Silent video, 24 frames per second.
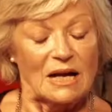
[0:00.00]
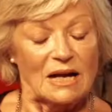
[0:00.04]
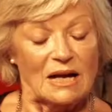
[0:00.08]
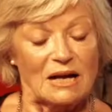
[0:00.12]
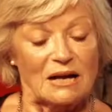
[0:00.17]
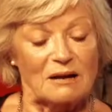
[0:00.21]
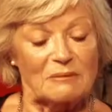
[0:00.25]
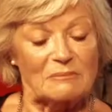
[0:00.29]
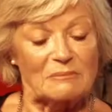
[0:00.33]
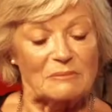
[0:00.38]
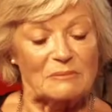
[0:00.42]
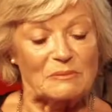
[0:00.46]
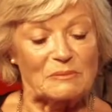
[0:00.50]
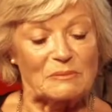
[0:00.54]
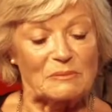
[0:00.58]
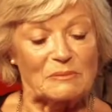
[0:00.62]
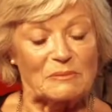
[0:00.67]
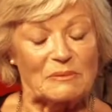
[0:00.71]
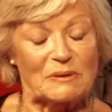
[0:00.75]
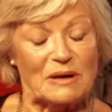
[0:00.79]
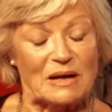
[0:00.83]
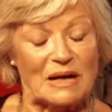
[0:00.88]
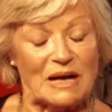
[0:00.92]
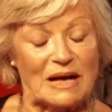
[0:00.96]
um,
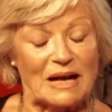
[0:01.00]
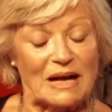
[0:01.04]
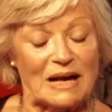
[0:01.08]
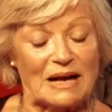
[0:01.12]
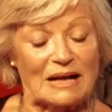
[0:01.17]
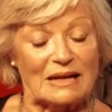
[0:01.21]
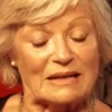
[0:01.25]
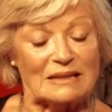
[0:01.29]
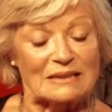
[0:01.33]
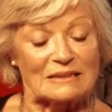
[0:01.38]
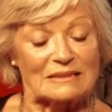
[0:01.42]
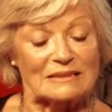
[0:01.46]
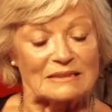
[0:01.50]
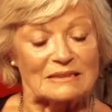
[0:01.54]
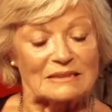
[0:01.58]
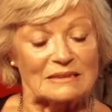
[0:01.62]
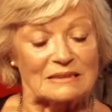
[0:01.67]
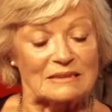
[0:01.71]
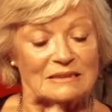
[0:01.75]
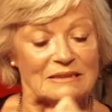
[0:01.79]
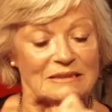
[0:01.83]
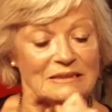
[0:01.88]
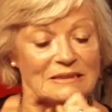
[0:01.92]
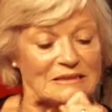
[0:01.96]
and
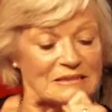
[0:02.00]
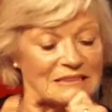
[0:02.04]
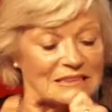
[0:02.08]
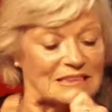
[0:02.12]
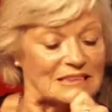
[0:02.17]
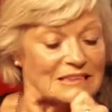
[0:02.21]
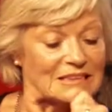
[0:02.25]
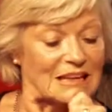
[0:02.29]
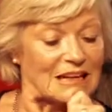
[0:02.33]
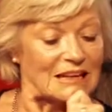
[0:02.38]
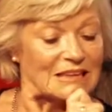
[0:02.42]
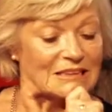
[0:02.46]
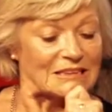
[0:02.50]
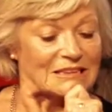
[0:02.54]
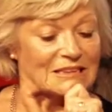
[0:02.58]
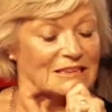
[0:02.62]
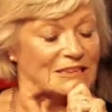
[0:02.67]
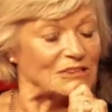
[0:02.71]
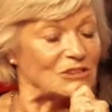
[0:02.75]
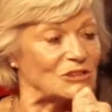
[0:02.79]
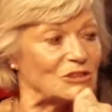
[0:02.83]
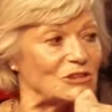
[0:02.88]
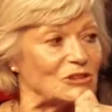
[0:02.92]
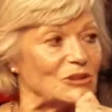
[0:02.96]
decided
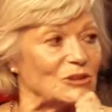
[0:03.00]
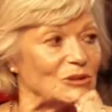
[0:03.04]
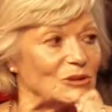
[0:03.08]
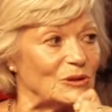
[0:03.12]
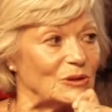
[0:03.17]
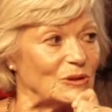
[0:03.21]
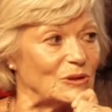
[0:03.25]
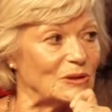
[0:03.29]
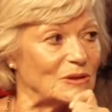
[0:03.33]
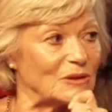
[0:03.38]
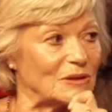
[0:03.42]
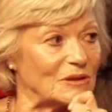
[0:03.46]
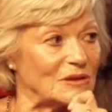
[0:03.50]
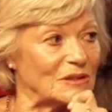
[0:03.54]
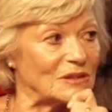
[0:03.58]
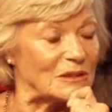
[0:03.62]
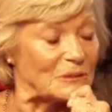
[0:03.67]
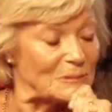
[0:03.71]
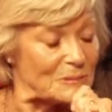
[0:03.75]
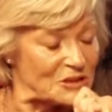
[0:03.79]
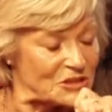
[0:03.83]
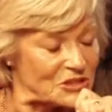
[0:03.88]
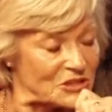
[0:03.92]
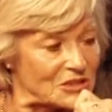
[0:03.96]
to
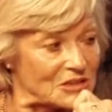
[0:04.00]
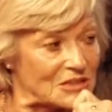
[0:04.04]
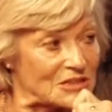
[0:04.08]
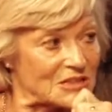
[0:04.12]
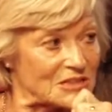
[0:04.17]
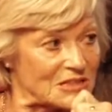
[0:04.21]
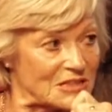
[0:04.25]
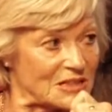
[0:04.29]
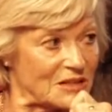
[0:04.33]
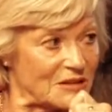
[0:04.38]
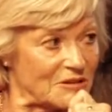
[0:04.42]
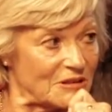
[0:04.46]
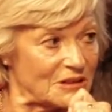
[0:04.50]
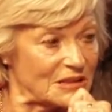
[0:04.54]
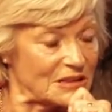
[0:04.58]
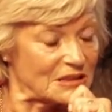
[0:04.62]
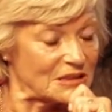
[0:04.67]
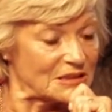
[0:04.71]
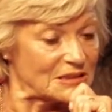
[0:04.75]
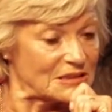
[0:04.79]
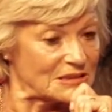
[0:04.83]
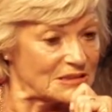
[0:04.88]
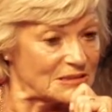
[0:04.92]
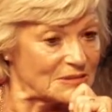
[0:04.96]
commission a
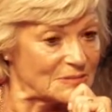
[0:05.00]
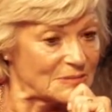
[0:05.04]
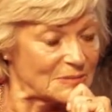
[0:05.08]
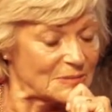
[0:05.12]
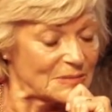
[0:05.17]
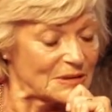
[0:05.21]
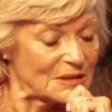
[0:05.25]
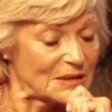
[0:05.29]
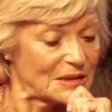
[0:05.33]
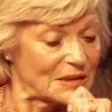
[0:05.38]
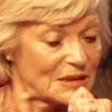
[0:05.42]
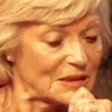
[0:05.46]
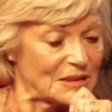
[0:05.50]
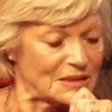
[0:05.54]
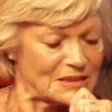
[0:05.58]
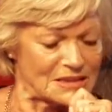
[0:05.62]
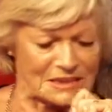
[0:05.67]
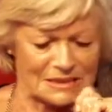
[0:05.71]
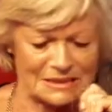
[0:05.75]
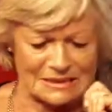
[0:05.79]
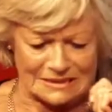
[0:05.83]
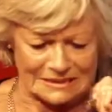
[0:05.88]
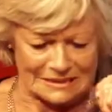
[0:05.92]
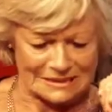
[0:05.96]
series, a,
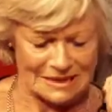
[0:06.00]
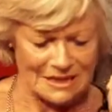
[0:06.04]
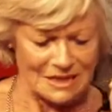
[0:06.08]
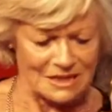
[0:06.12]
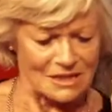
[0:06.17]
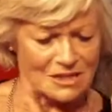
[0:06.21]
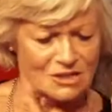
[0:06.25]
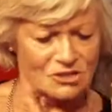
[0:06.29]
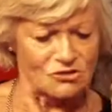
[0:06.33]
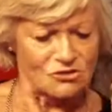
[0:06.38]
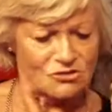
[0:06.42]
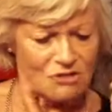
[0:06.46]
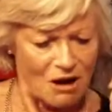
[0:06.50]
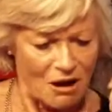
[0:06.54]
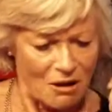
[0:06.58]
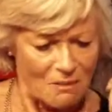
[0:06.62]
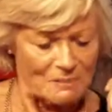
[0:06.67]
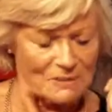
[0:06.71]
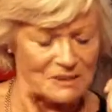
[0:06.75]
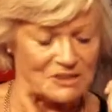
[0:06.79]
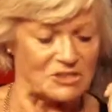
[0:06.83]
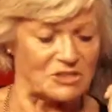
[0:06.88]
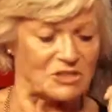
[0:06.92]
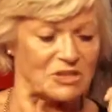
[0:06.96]
a
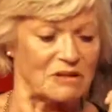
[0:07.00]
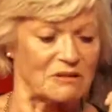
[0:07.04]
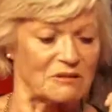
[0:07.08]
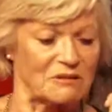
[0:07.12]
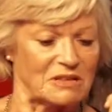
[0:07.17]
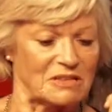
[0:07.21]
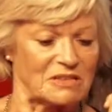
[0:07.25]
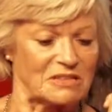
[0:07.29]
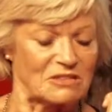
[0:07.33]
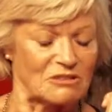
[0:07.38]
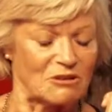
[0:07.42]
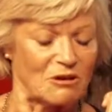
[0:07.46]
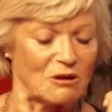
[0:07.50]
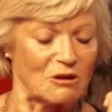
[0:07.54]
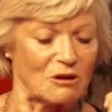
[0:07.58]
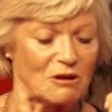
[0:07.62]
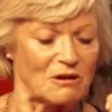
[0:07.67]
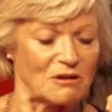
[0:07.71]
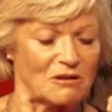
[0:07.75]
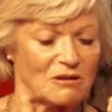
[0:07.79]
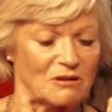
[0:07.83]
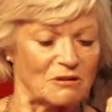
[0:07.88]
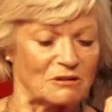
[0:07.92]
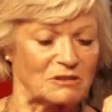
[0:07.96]
drama series, not,
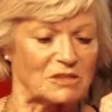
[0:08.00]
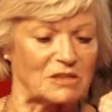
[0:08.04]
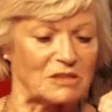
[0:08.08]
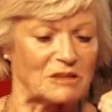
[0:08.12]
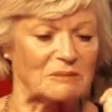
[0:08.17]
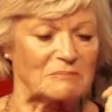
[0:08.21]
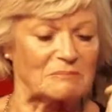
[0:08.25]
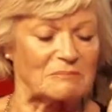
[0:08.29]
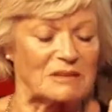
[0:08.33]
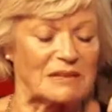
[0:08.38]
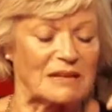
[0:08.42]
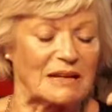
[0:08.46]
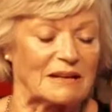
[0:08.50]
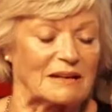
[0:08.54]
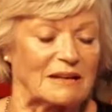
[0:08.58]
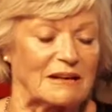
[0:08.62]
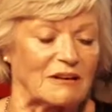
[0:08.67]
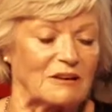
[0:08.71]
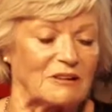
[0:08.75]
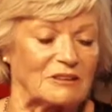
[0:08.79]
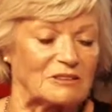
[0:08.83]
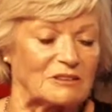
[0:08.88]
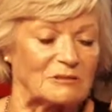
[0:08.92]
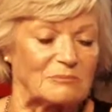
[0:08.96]
not a um,
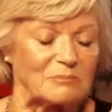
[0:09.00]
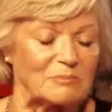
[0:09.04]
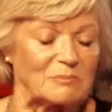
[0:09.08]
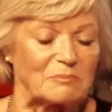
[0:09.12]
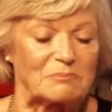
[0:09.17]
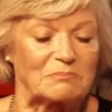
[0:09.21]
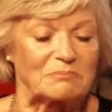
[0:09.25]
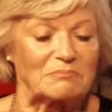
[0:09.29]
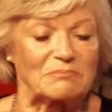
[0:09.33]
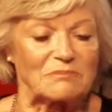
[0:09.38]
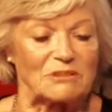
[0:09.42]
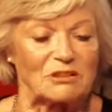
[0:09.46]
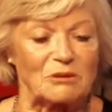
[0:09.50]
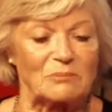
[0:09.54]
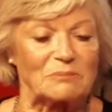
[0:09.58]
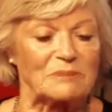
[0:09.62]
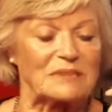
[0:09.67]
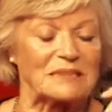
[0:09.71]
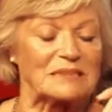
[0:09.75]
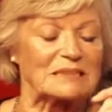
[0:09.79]
light-hearted comedy